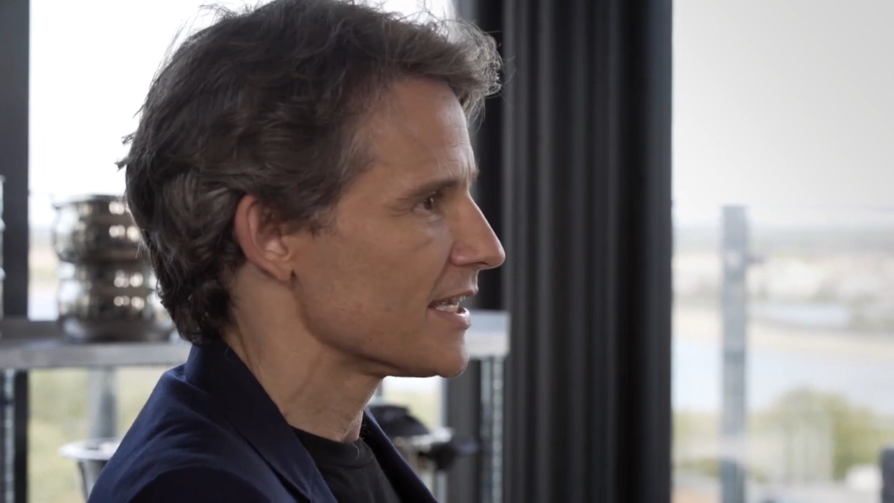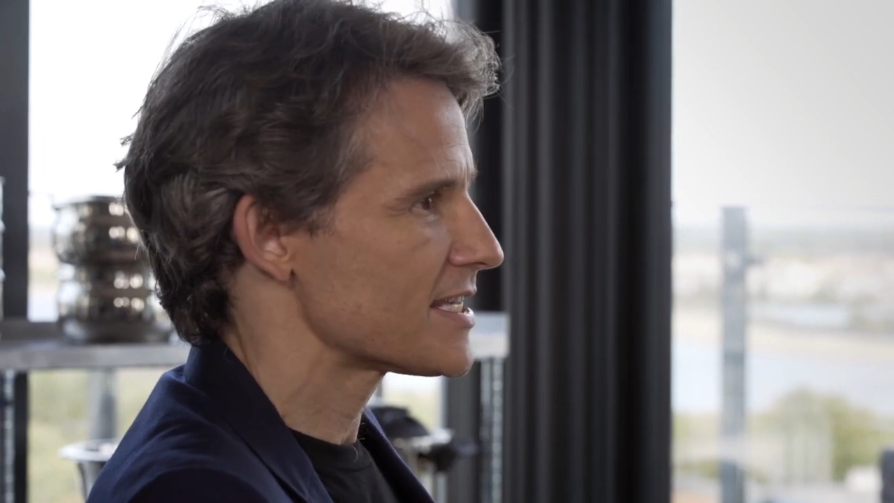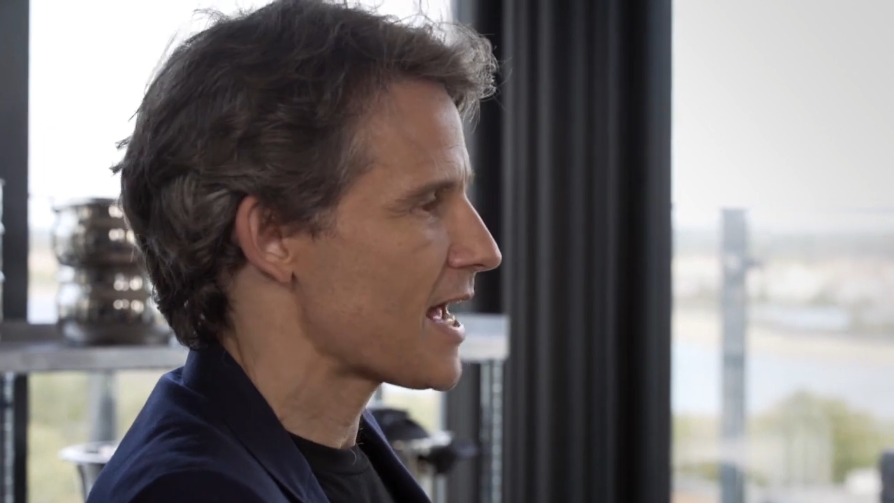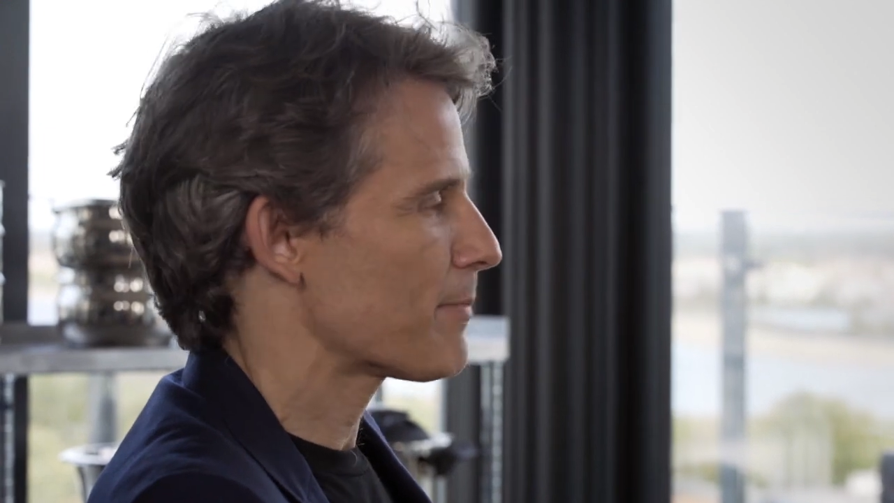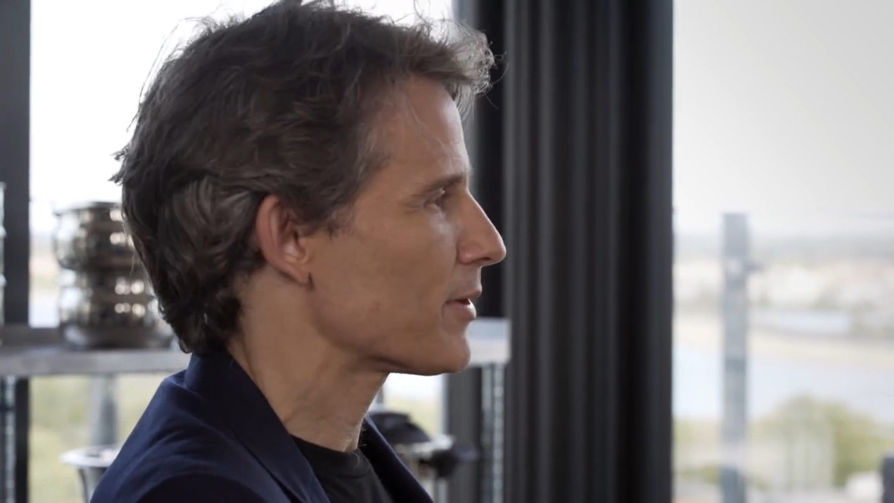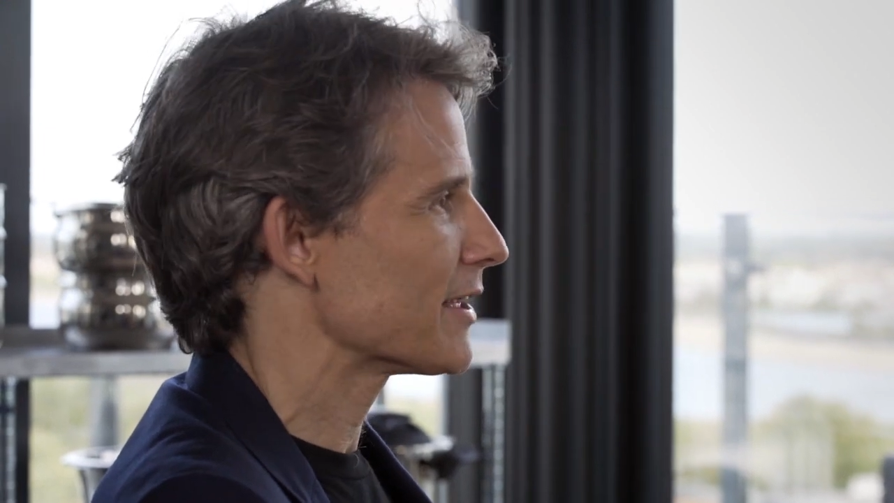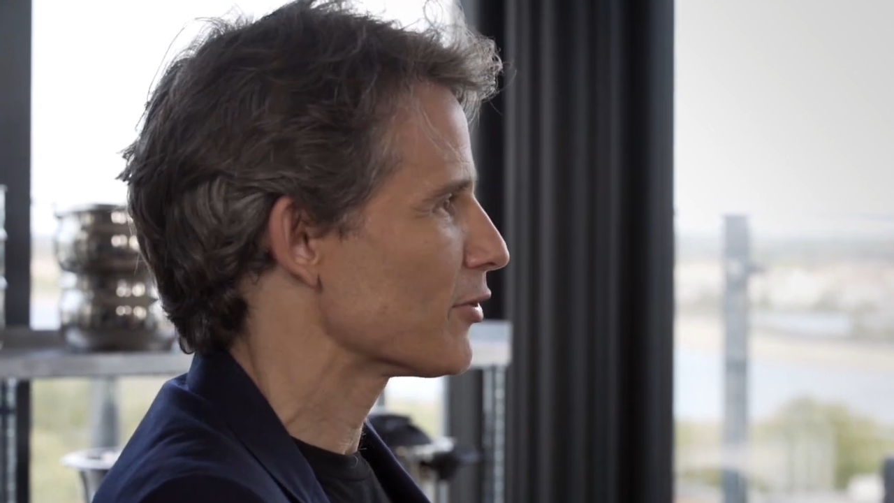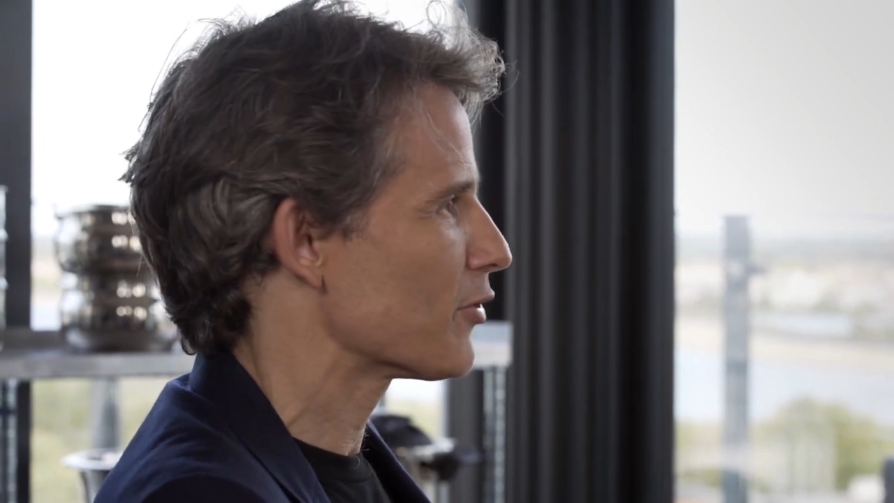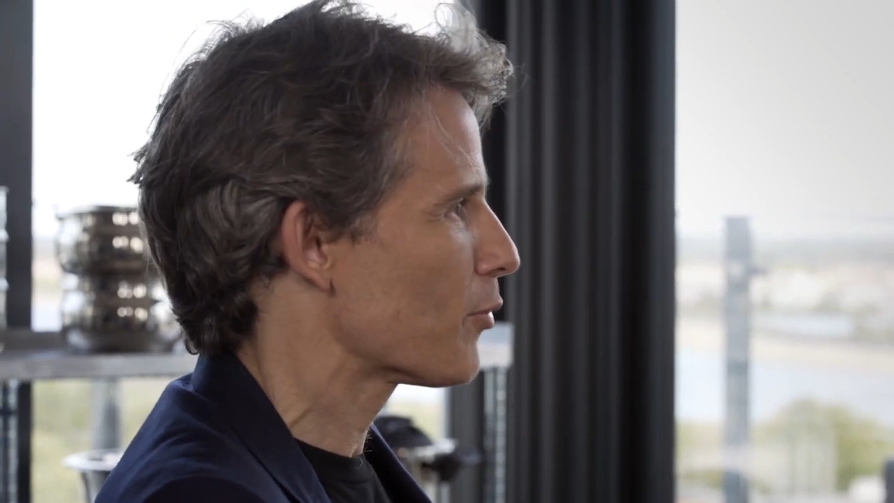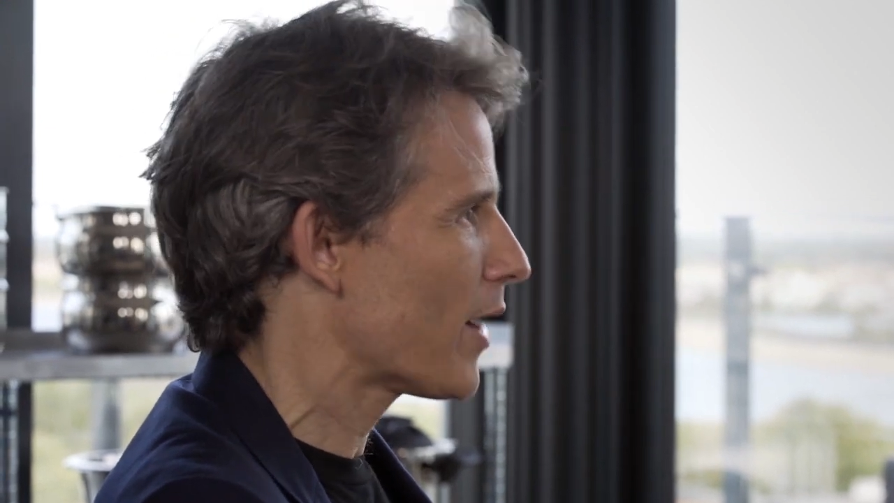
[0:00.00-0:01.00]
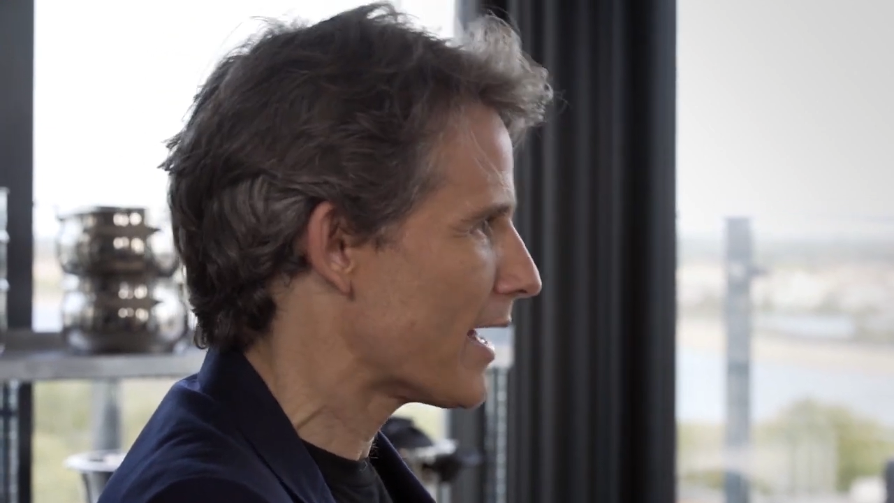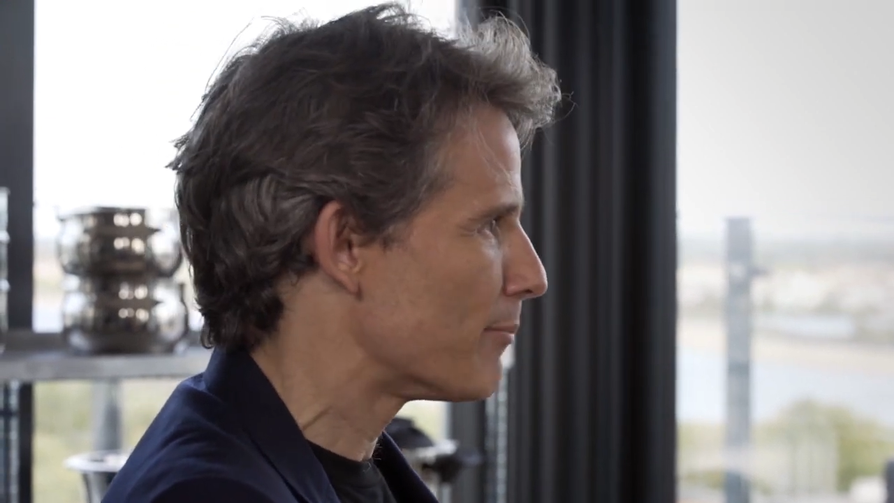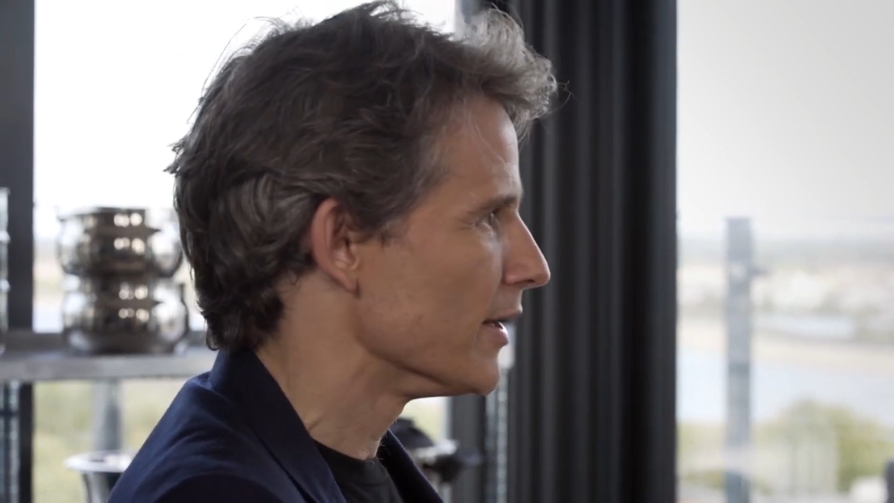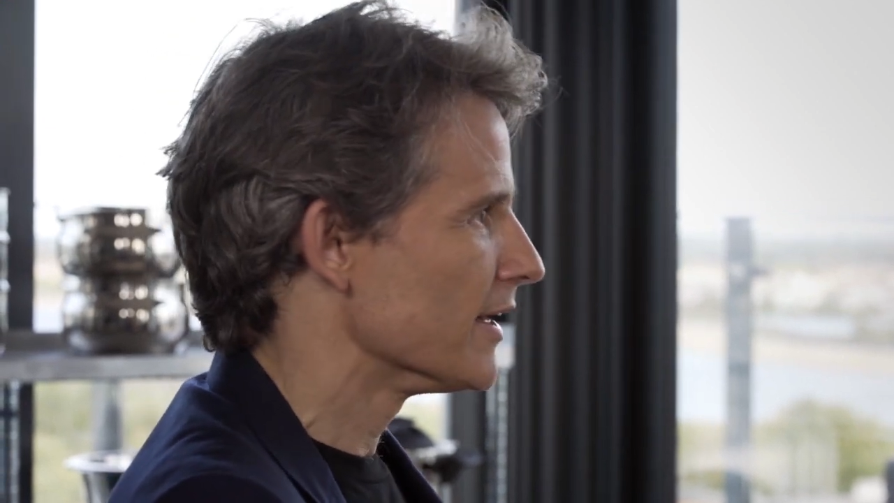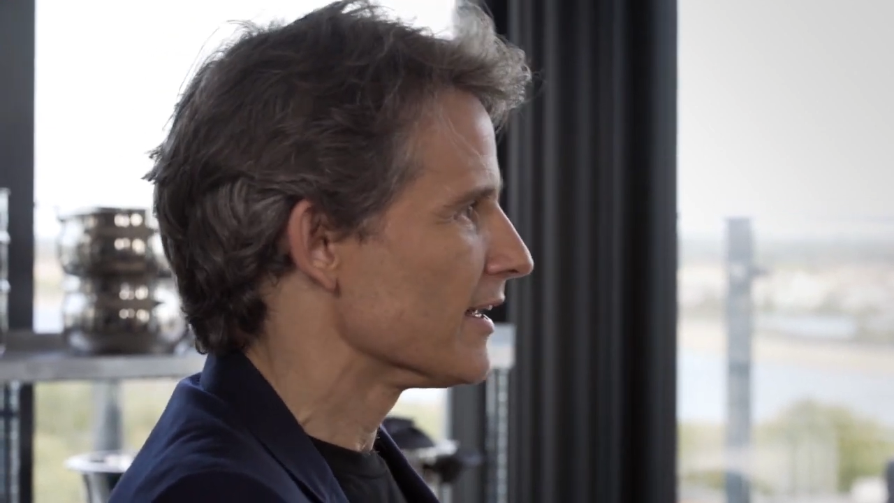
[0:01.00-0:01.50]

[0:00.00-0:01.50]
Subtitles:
is happening on the web,